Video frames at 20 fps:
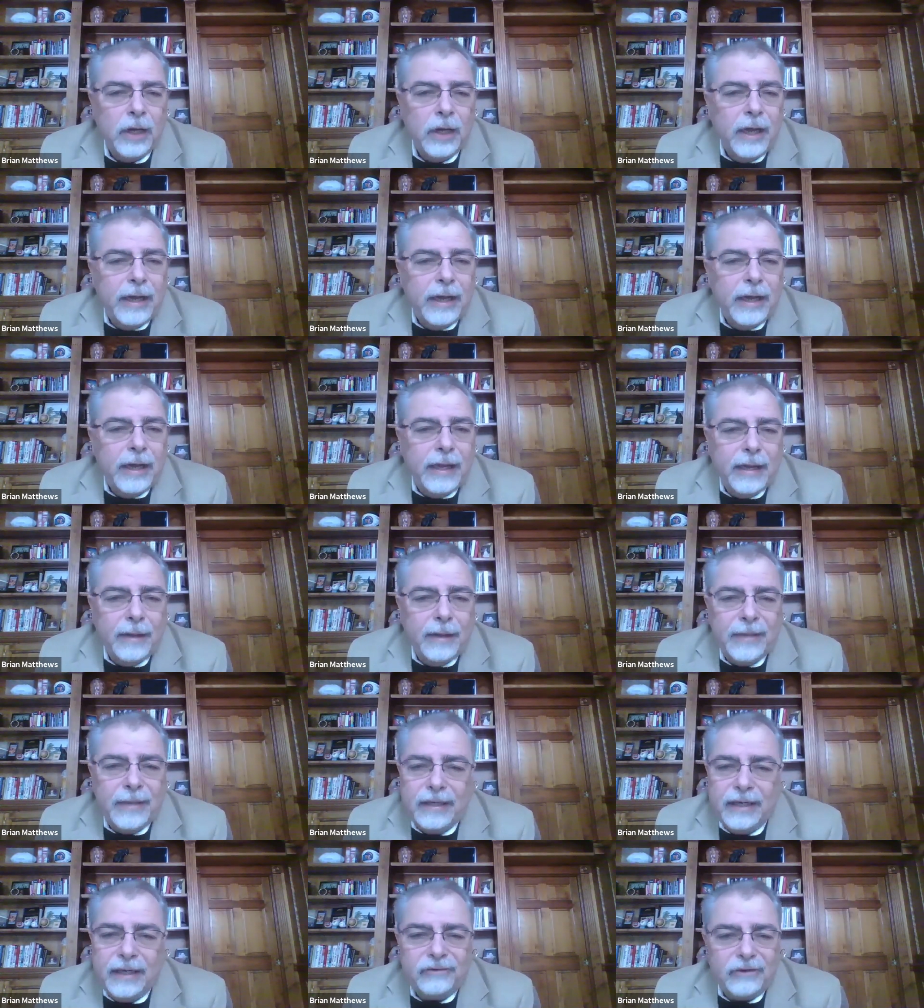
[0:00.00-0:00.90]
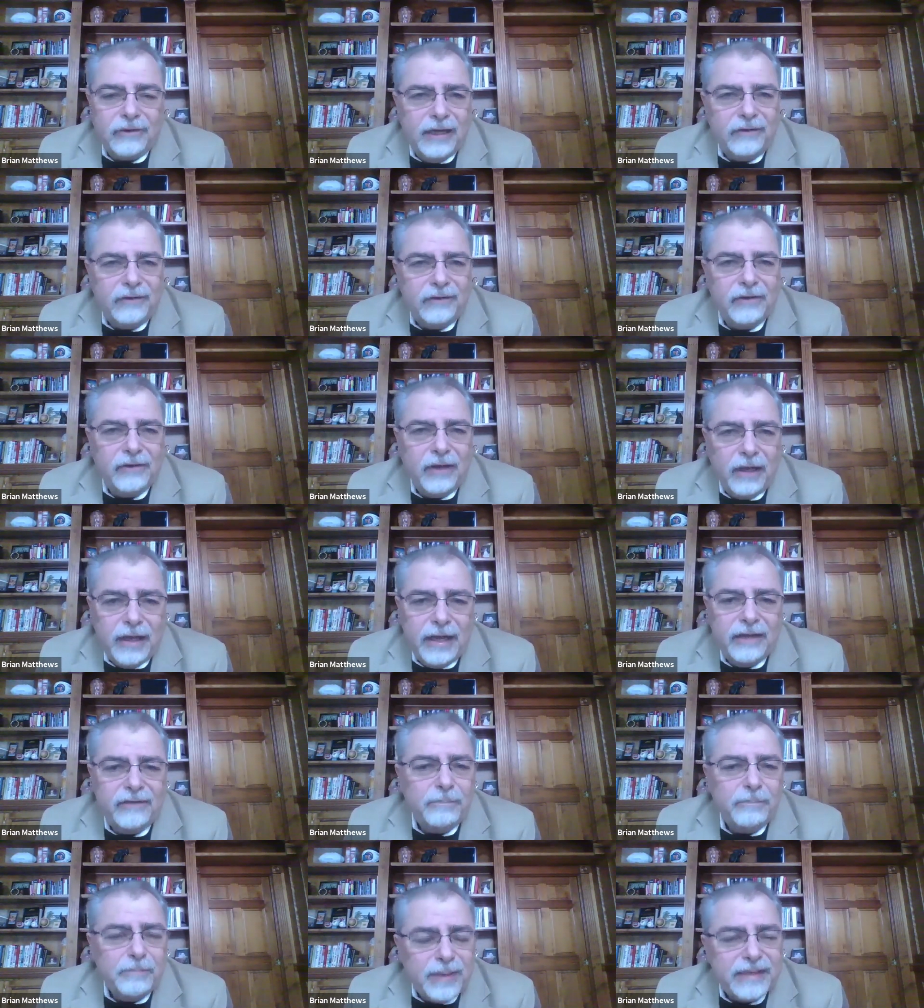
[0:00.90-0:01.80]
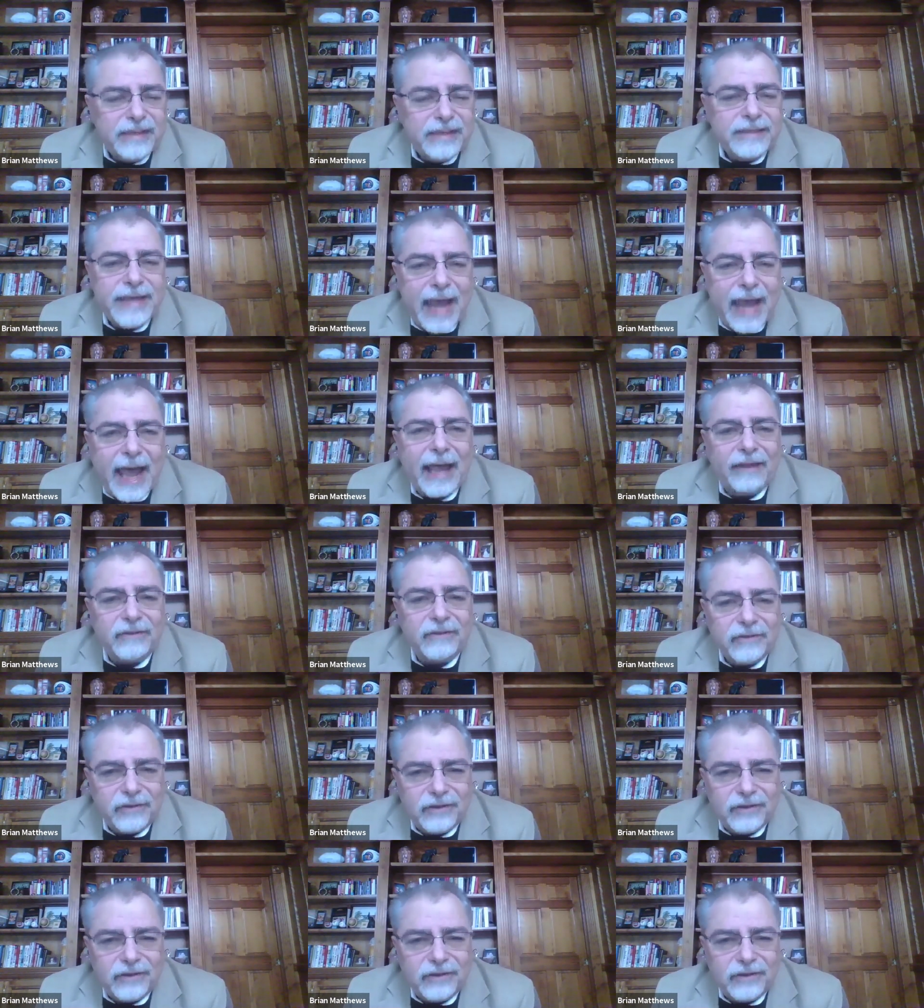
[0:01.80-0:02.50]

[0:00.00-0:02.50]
I mean, it's it's a wow. it's a big tent.